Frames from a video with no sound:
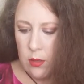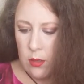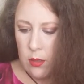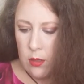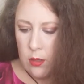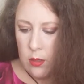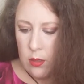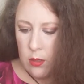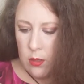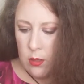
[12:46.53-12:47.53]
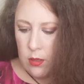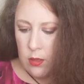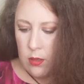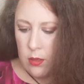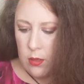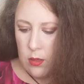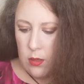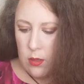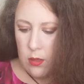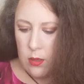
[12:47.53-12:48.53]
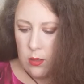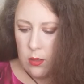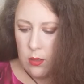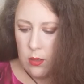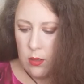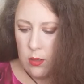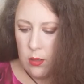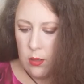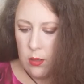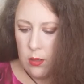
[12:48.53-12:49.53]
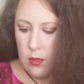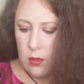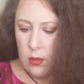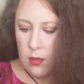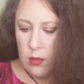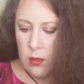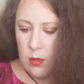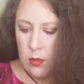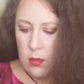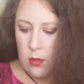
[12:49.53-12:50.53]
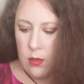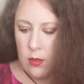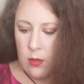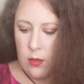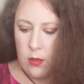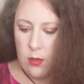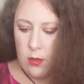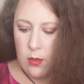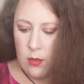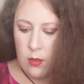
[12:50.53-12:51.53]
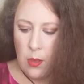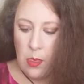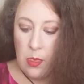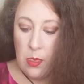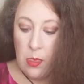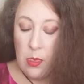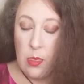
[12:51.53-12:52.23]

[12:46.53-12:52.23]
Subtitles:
(no one is talking)